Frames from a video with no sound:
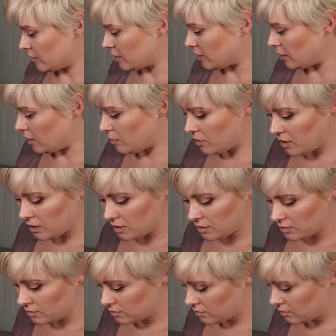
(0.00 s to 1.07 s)
Come
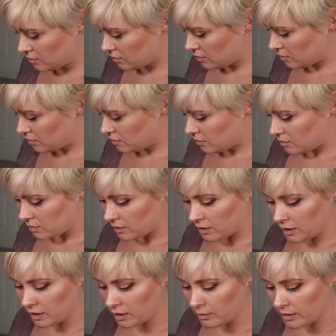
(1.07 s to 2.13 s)
on.
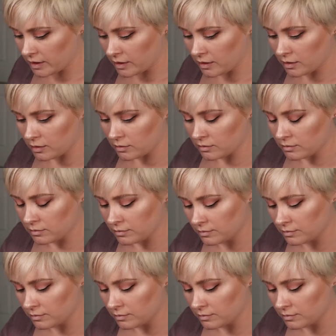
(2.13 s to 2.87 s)
There we go.